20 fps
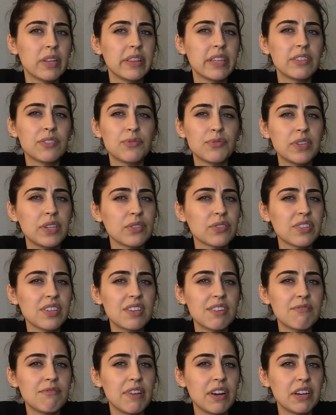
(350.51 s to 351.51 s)
This feels
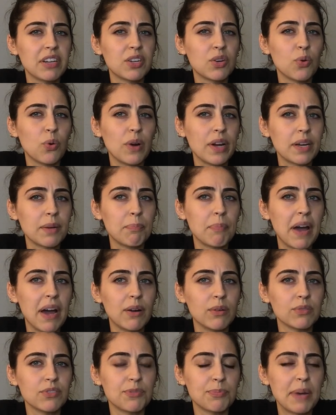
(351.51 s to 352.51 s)
like a very quick
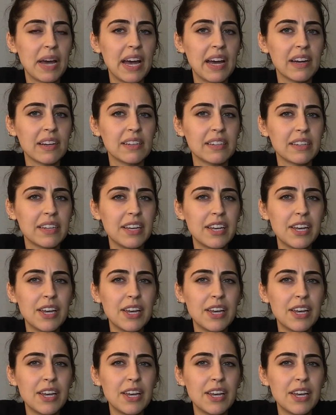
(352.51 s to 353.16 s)
bounce back